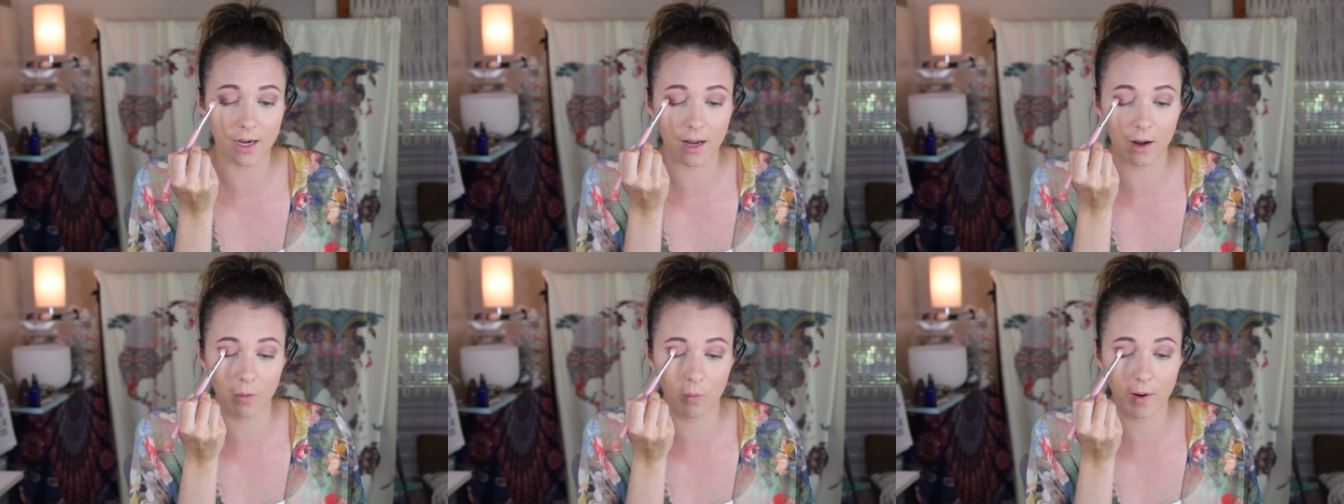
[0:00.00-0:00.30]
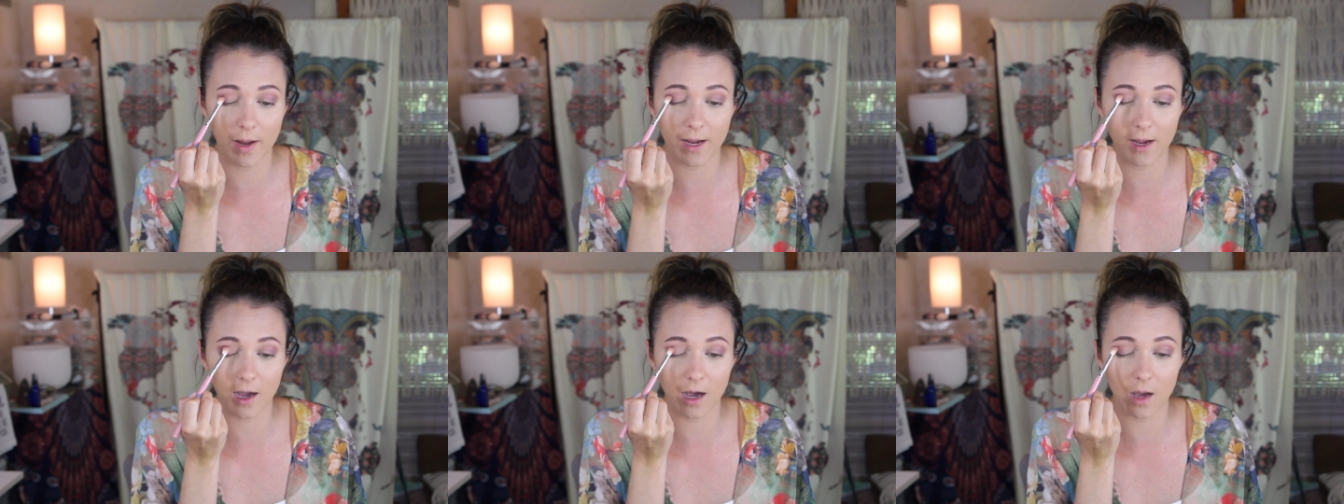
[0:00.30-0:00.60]
And I
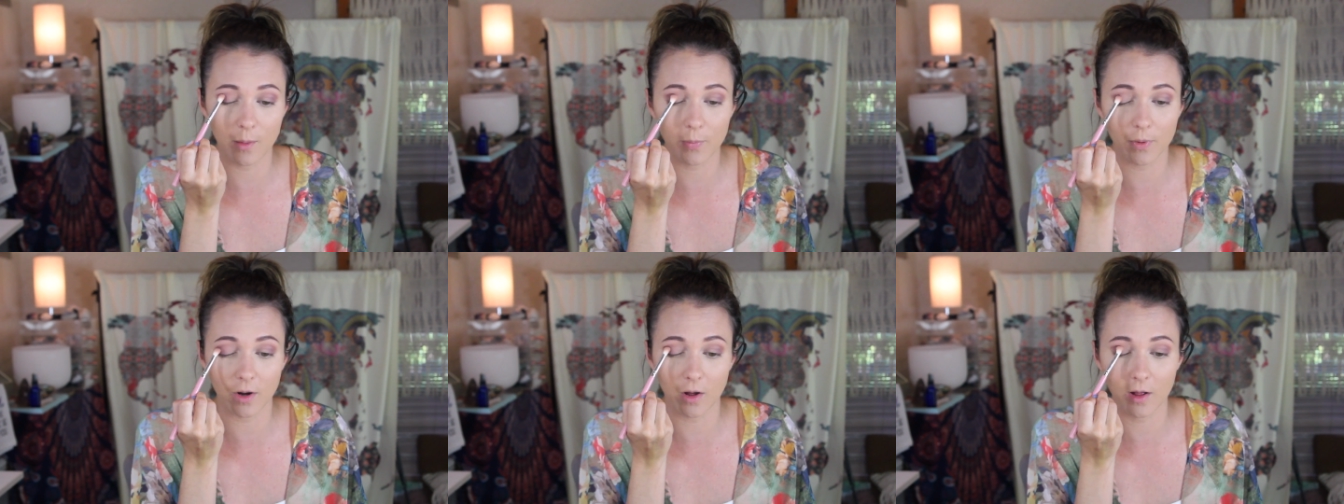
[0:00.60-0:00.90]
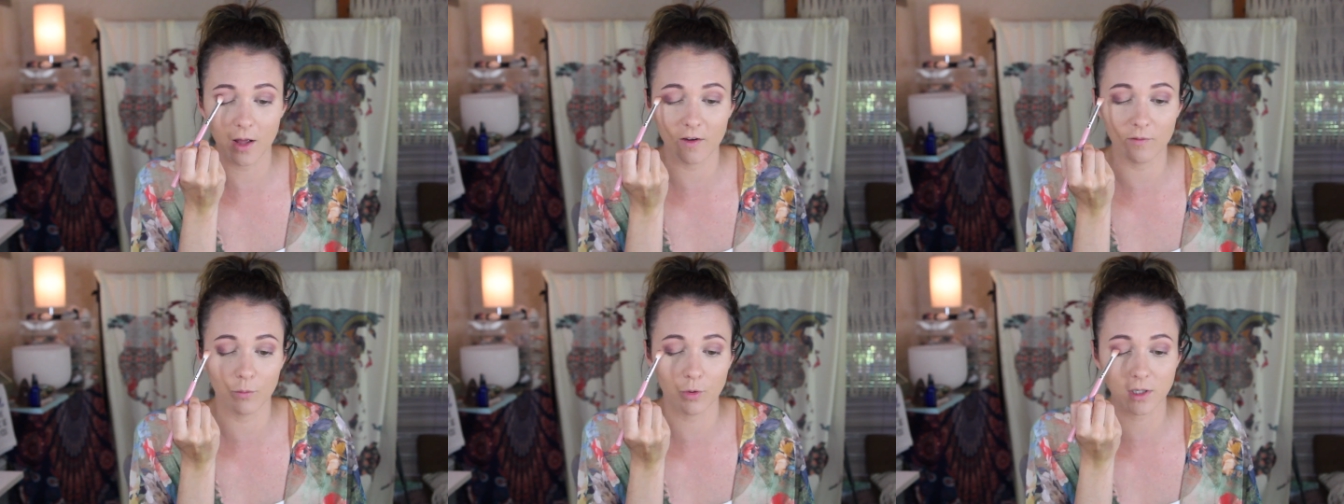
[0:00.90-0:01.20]
wake up and
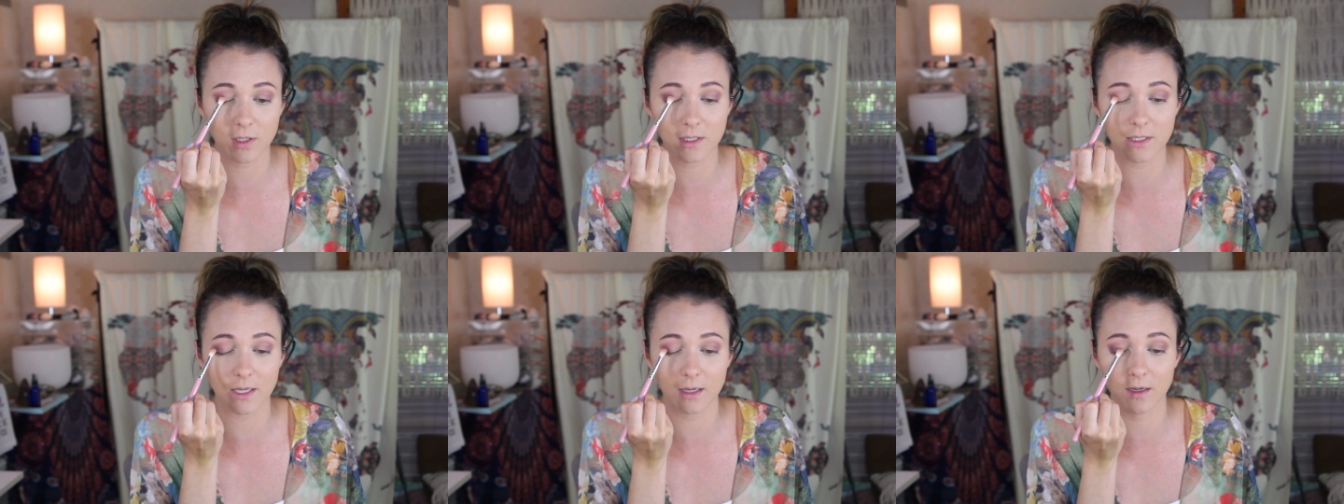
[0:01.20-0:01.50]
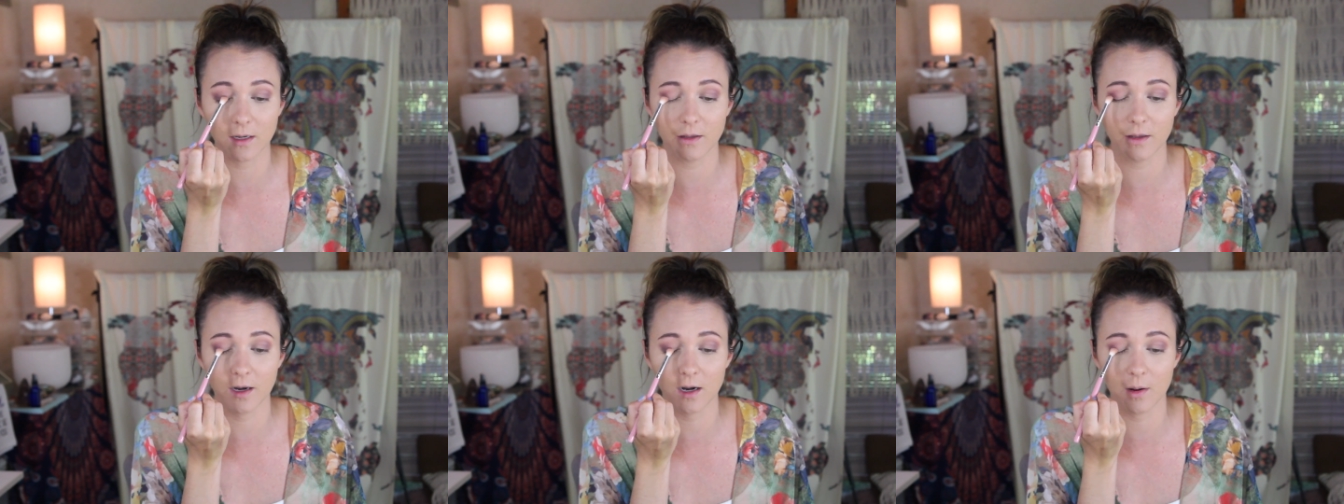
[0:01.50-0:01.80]
I'll have more
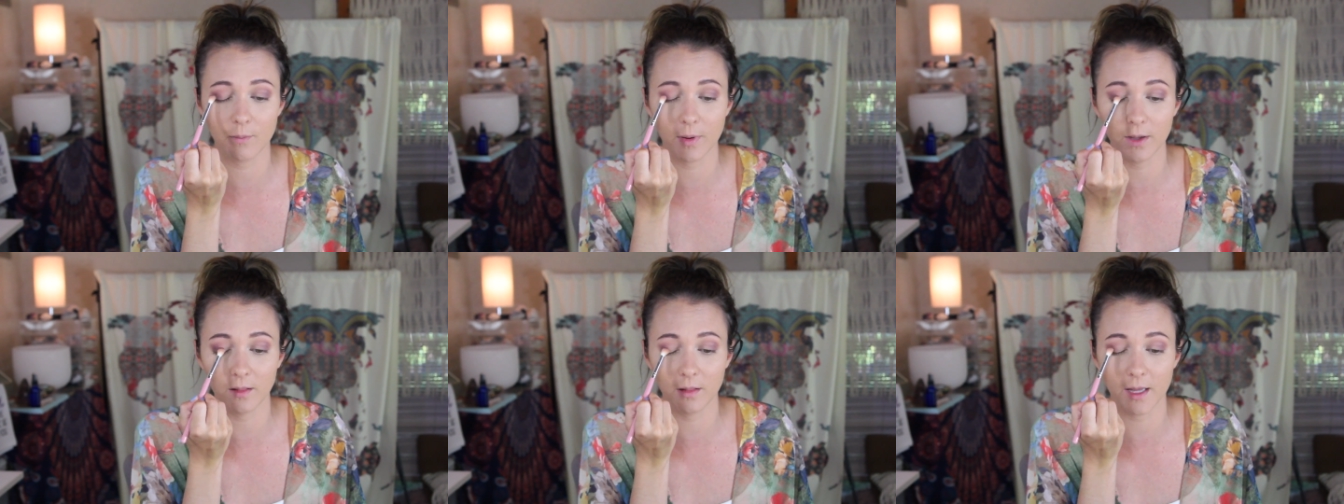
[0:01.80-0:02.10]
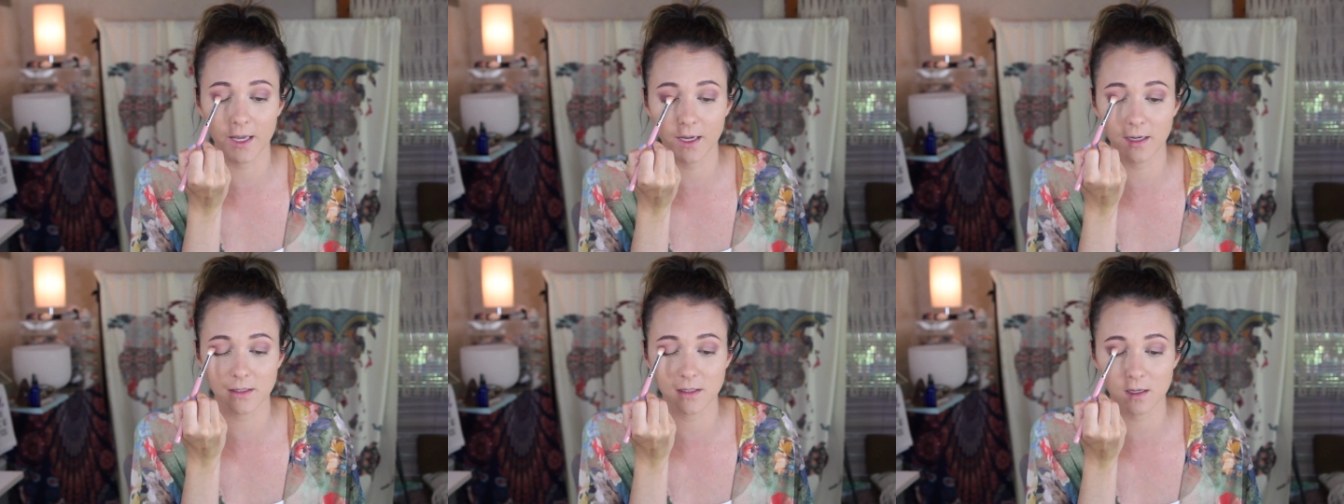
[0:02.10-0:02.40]
cellulite on my
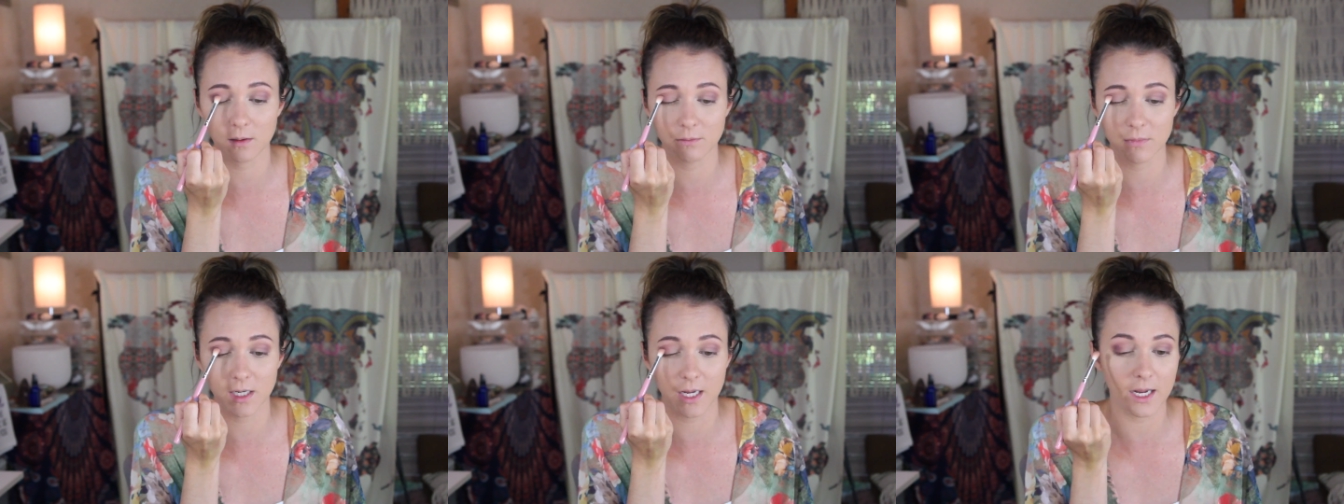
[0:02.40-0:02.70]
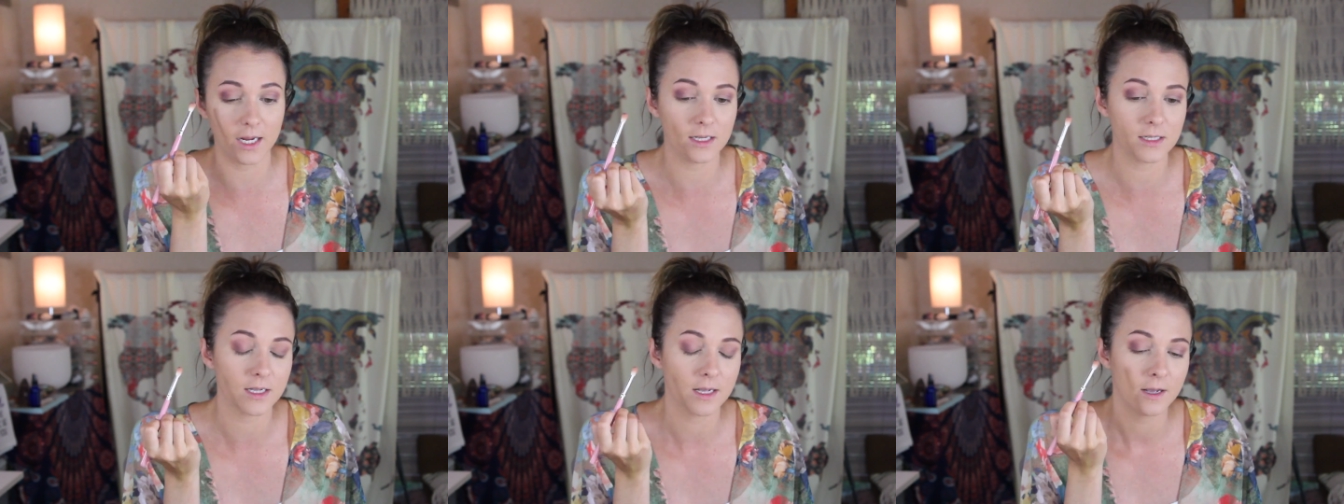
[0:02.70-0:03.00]
legs some
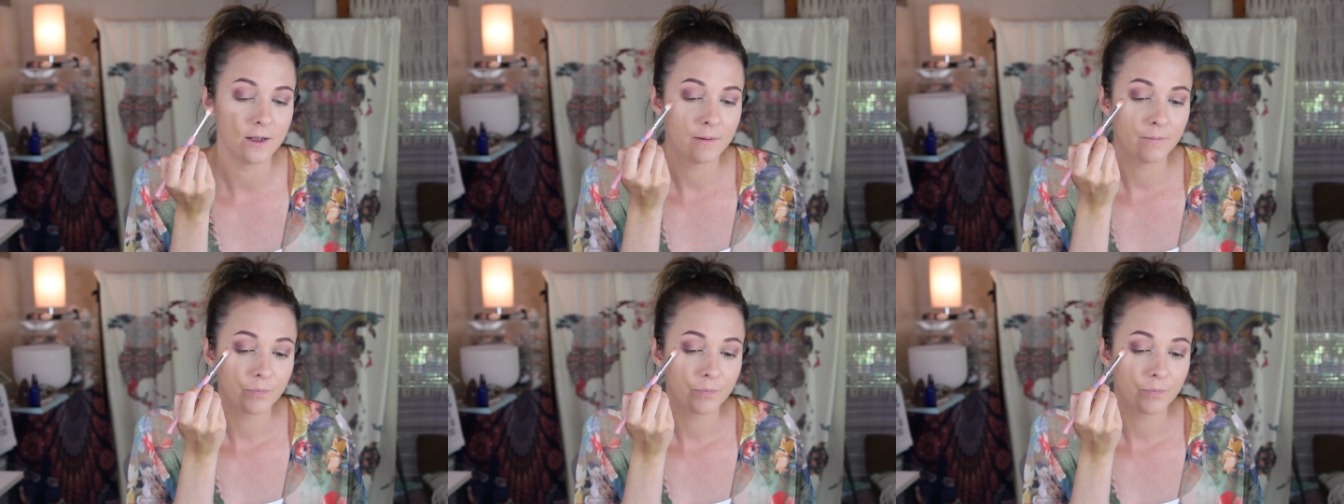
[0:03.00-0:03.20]
days.